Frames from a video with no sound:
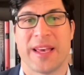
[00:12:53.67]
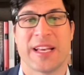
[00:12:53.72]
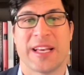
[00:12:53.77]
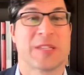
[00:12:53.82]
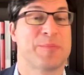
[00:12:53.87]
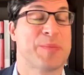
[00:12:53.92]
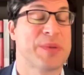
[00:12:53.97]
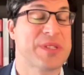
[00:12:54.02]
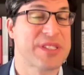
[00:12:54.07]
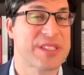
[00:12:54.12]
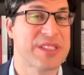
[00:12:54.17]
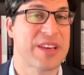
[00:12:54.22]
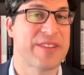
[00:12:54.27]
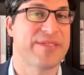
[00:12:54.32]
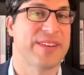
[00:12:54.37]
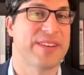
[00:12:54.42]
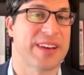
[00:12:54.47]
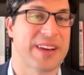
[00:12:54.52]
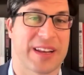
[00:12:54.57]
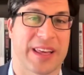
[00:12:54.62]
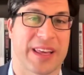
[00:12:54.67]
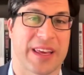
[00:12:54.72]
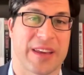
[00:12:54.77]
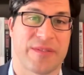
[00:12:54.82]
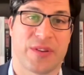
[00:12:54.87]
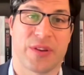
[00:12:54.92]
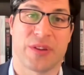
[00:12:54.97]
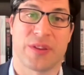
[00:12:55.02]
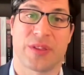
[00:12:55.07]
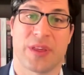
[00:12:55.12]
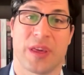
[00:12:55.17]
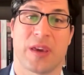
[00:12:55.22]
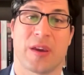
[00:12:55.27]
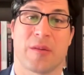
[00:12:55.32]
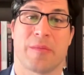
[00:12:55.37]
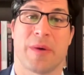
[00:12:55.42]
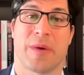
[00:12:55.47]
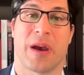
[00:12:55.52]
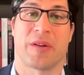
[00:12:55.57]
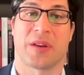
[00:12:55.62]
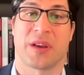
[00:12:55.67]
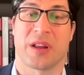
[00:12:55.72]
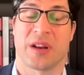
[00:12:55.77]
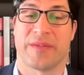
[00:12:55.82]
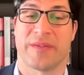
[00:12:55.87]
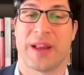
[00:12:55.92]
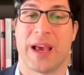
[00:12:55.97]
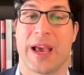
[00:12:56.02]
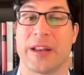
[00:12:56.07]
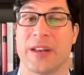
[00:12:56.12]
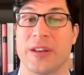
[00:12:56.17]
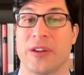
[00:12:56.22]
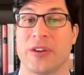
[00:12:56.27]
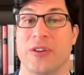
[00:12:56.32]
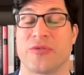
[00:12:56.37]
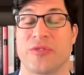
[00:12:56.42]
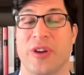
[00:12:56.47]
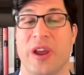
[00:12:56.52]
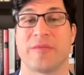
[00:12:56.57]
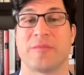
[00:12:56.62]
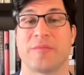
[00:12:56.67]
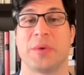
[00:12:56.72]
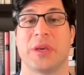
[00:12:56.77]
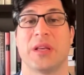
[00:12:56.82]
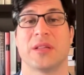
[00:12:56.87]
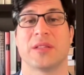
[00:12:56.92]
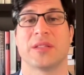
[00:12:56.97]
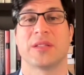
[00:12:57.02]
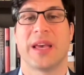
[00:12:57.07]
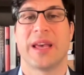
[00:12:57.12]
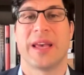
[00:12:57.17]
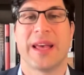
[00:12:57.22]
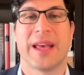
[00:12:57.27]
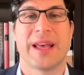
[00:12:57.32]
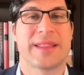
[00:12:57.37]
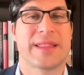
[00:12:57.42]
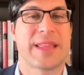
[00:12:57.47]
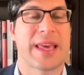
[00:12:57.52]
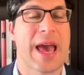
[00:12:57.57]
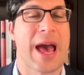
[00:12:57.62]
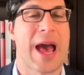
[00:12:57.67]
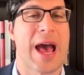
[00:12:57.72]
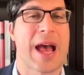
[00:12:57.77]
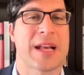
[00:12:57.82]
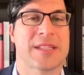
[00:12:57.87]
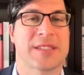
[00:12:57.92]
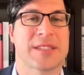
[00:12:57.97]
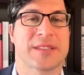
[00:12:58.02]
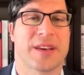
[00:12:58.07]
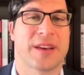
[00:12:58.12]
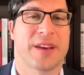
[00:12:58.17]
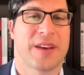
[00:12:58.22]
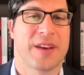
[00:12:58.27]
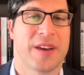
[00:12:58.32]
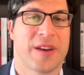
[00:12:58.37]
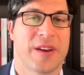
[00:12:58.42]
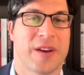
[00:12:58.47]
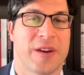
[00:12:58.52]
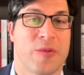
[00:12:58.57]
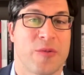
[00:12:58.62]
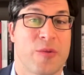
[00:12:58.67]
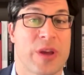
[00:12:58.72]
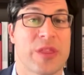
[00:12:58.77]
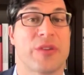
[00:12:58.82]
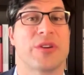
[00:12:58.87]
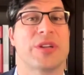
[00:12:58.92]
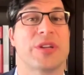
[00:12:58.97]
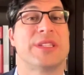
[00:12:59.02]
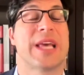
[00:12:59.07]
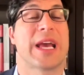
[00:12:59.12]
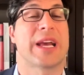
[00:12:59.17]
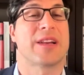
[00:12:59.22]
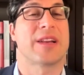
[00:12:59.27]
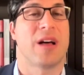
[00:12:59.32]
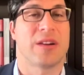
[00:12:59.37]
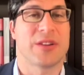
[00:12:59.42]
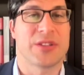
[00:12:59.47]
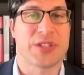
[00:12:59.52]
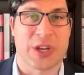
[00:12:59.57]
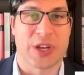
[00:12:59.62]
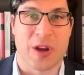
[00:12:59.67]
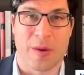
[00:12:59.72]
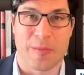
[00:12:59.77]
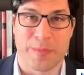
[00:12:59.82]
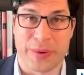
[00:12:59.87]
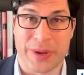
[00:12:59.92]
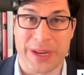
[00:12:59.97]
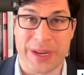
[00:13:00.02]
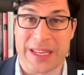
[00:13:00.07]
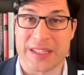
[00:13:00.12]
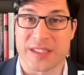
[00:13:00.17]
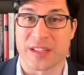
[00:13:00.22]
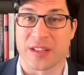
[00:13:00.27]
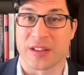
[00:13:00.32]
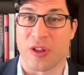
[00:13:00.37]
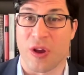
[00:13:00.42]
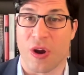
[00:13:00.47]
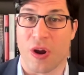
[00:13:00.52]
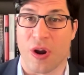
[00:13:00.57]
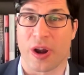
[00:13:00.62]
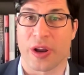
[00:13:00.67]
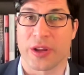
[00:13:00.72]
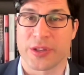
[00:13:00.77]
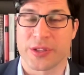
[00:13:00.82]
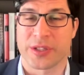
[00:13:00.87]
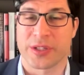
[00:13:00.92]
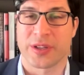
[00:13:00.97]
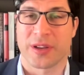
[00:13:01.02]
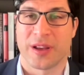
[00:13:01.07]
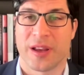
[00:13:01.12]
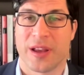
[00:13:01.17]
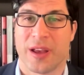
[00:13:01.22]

Specifically, if you think about like the draft bills, they ask whether a technology company is large,